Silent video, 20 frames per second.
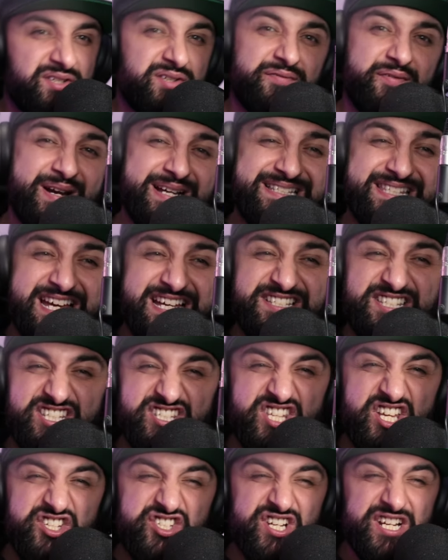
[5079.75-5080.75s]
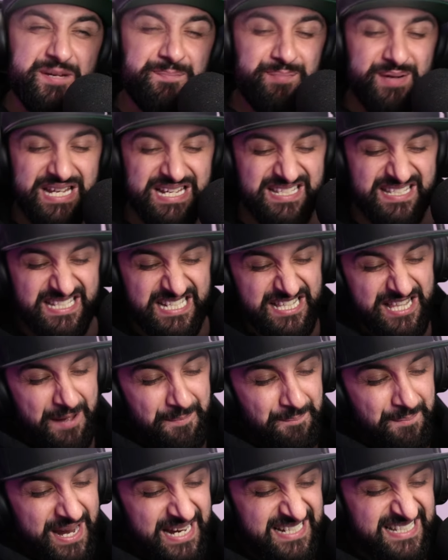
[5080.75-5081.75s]
device that is essentially PC that
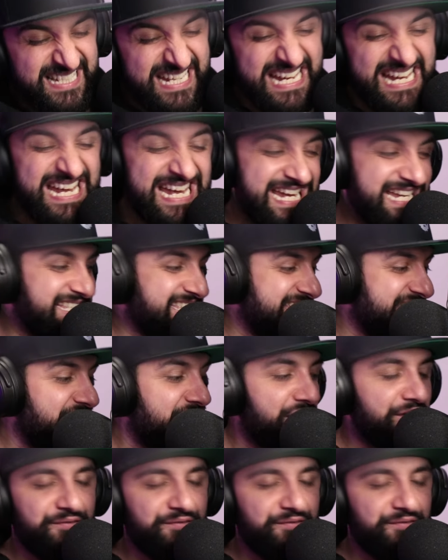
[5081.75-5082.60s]
makes it easy